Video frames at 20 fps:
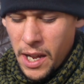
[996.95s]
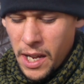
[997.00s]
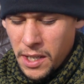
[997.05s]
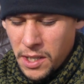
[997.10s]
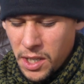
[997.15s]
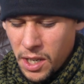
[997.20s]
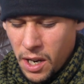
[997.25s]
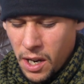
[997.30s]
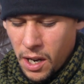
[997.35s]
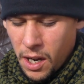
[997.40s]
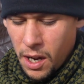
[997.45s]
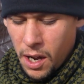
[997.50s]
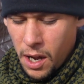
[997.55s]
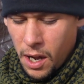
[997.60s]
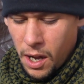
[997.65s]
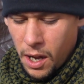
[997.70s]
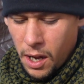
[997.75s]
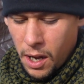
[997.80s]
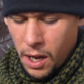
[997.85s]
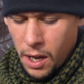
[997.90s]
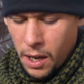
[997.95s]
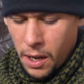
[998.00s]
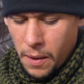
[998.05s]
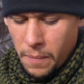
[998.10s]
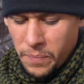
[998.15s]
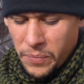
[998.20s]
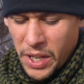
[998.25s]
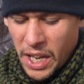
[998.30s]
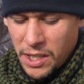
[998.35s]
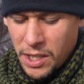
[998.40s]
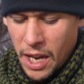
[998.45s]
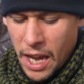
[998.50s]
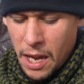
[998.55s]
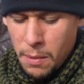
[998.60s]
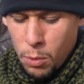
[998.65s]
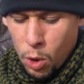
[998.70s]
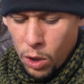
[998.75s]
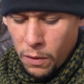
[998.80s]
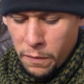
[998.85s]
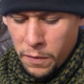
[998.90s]
It's an
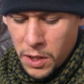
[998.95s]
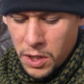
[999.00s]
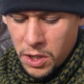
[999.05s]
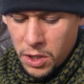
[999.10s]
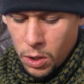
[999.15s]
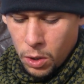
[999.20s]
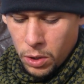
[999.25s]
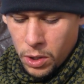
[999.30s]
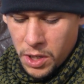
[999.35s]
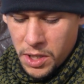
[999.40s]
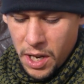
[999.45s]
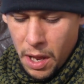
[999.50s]
amorphous solar.